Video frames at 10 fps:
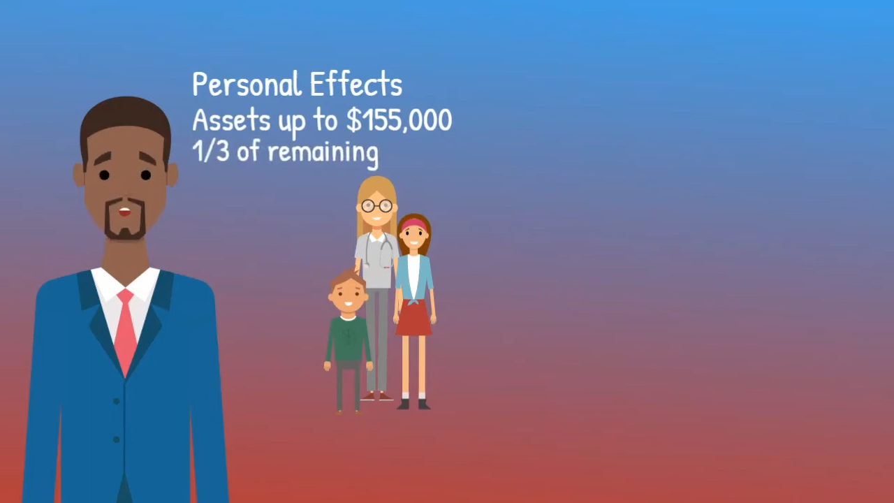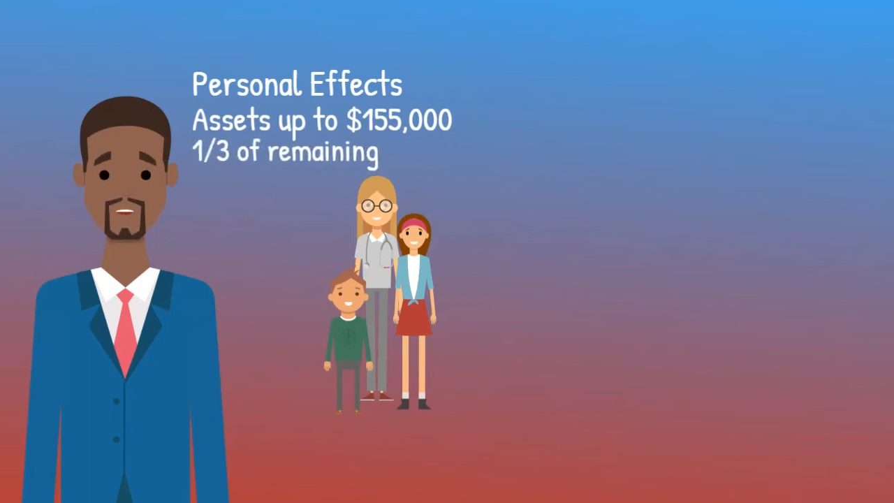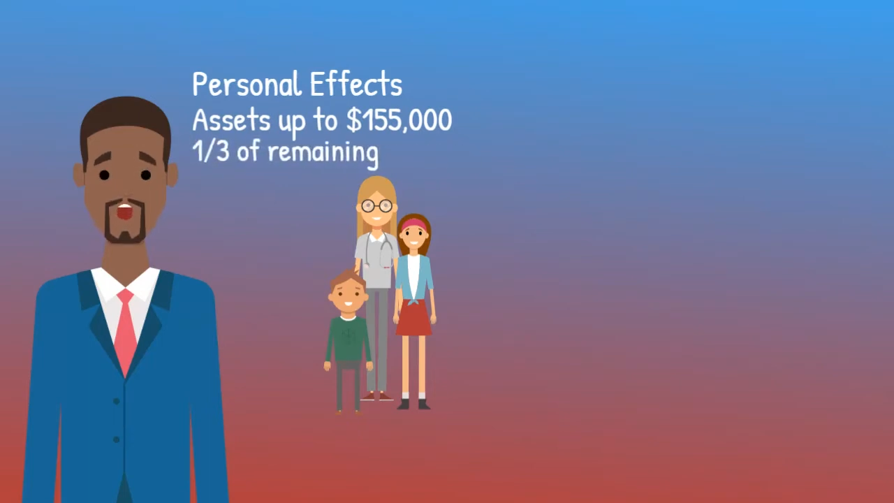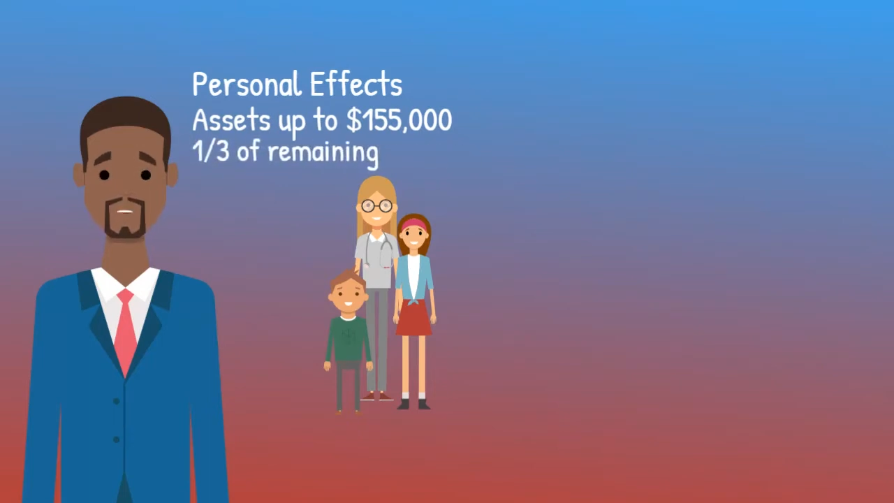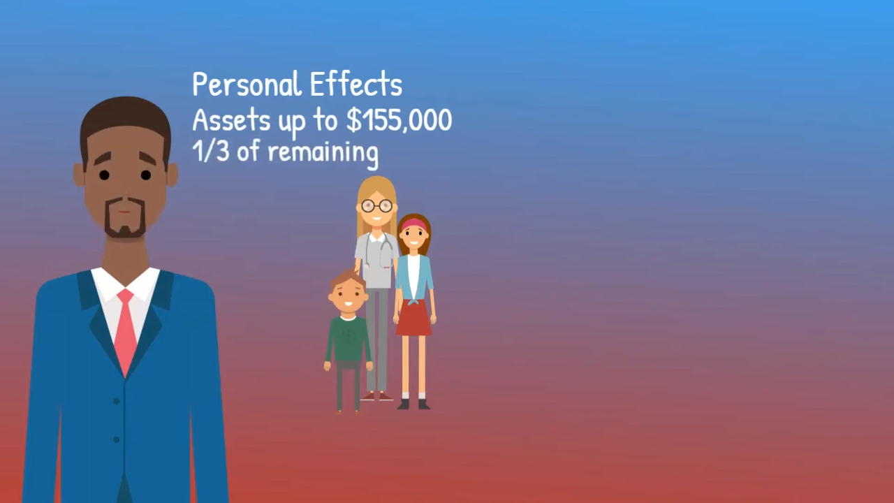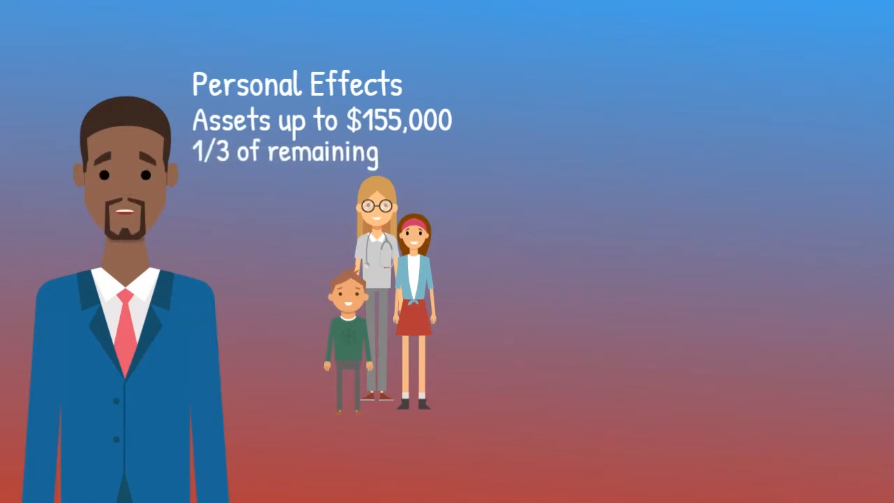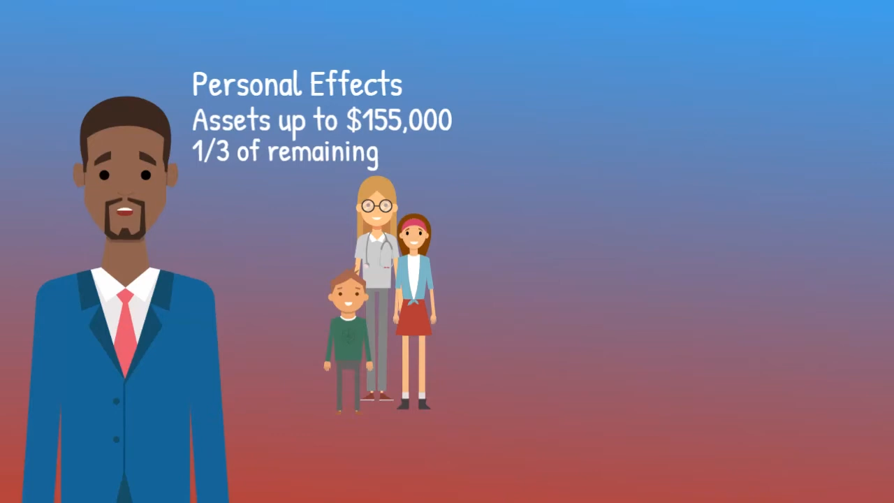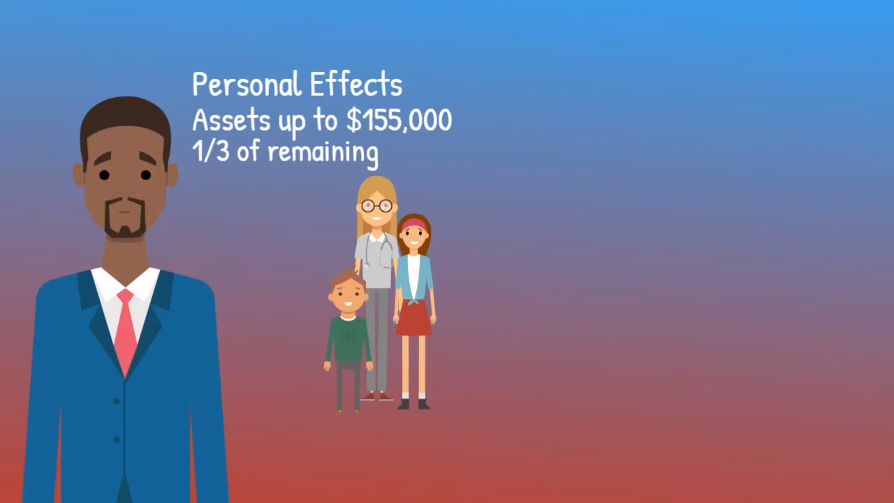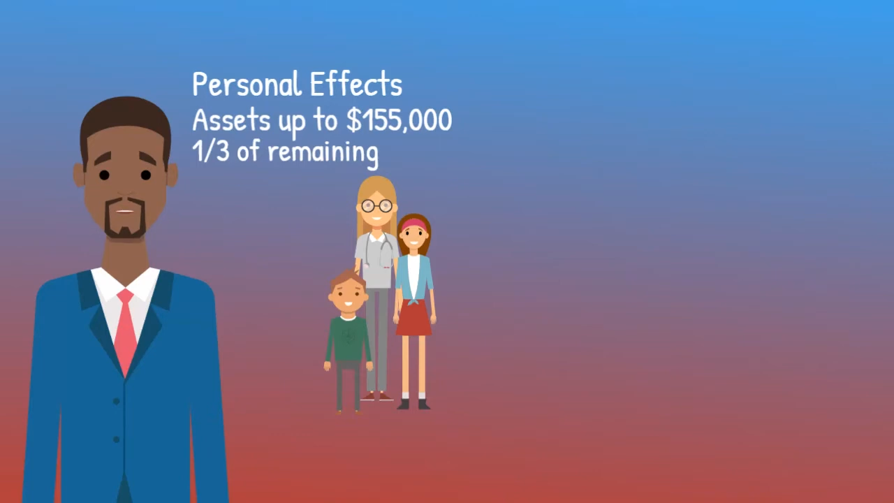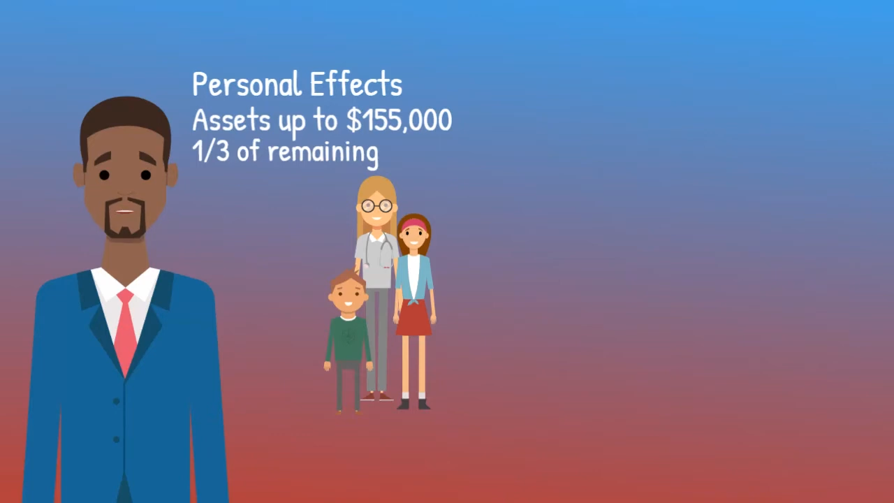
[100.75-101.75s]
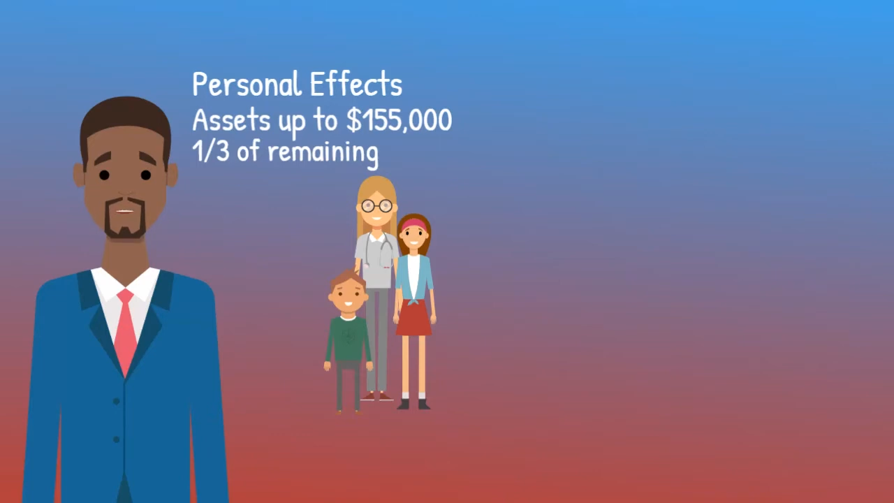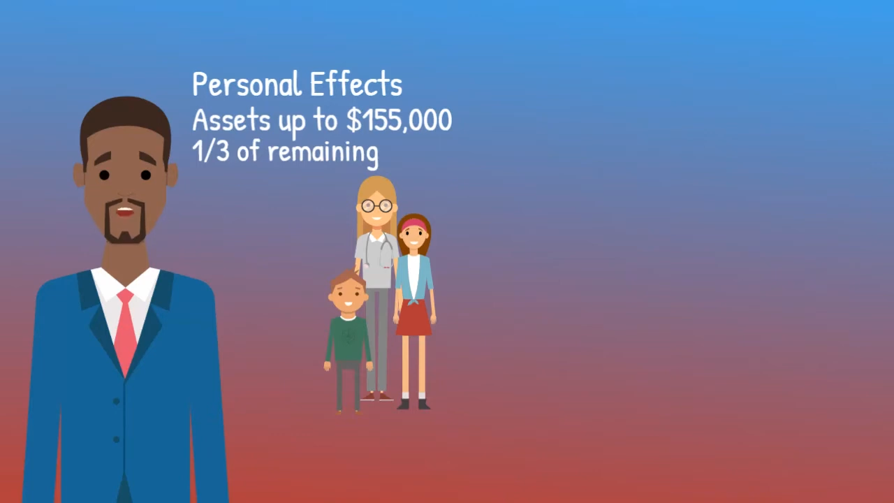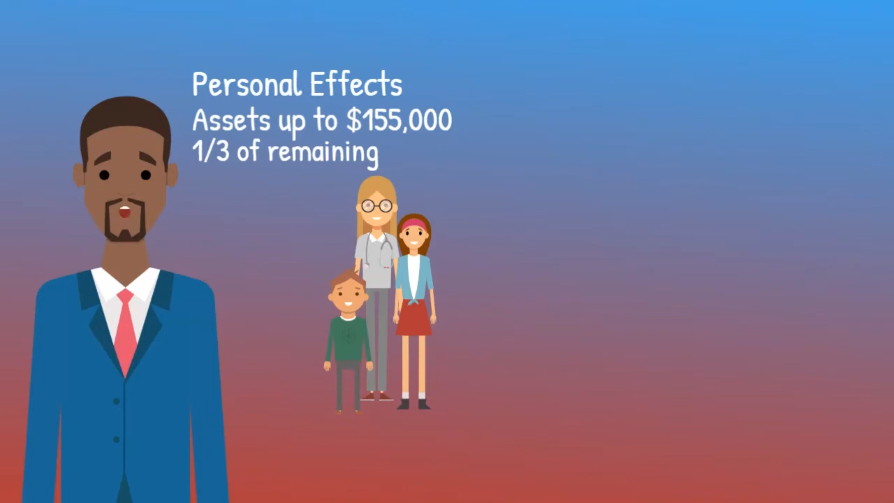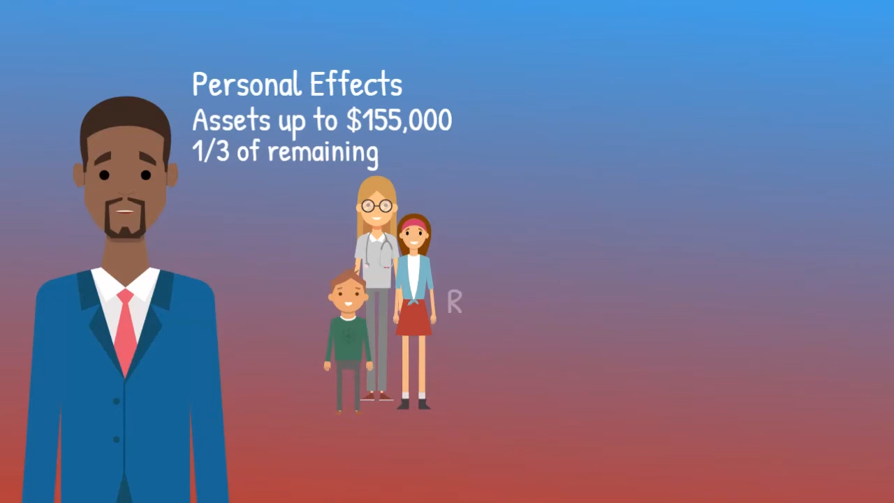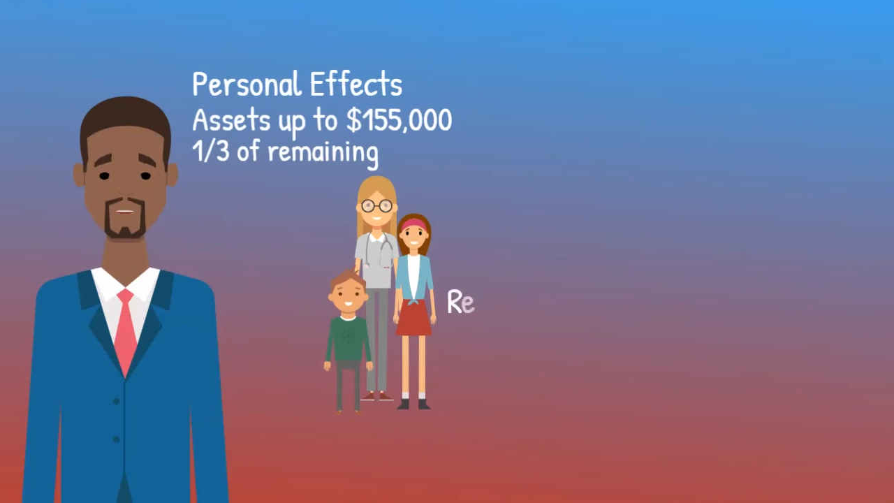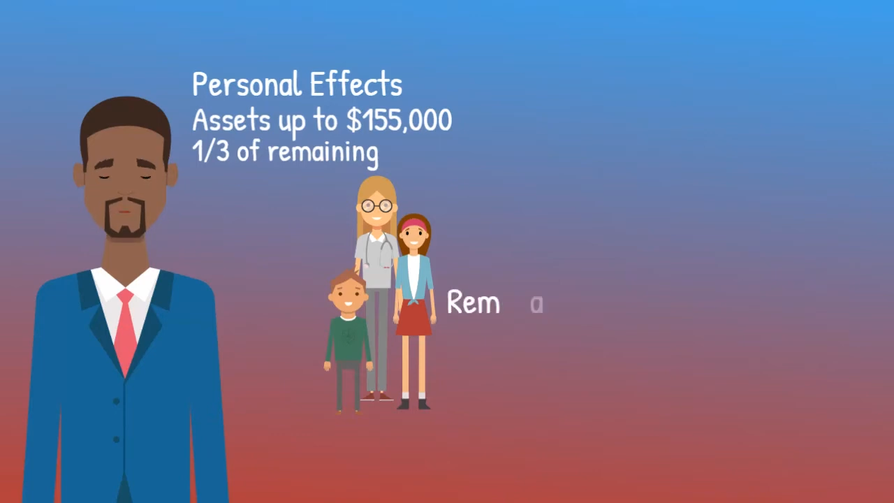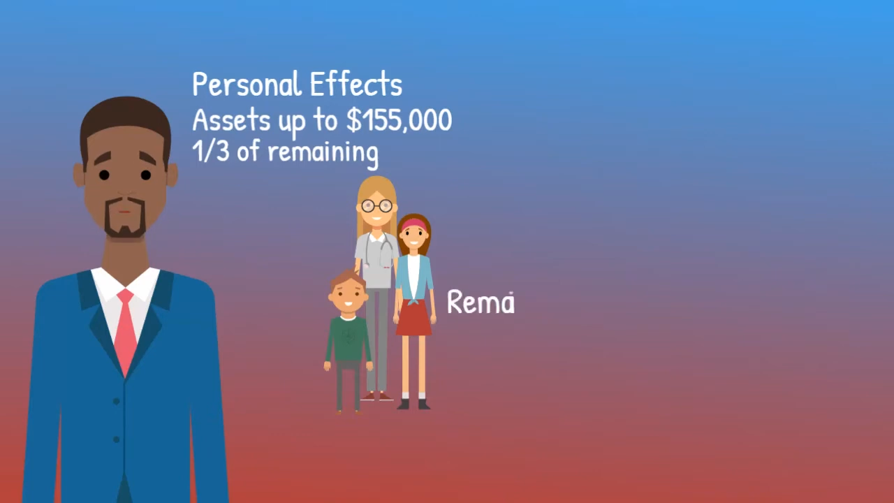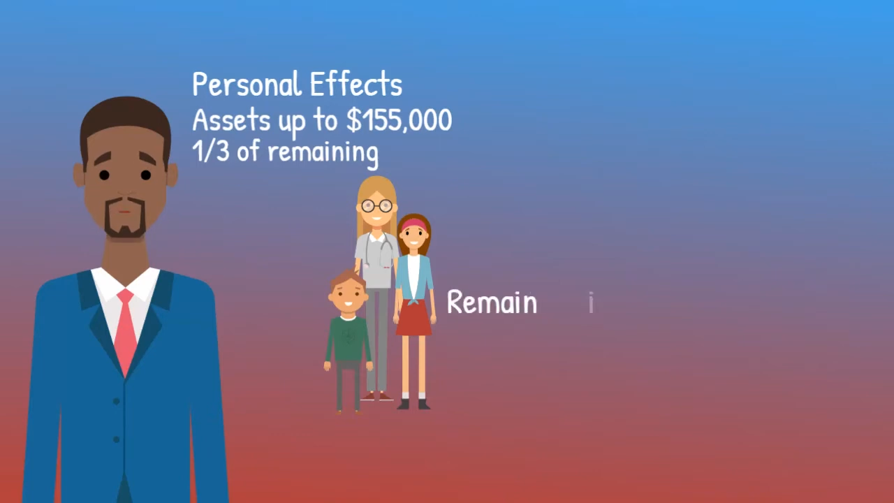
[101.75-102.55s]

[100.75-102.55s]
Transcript: is left goes to the spouse,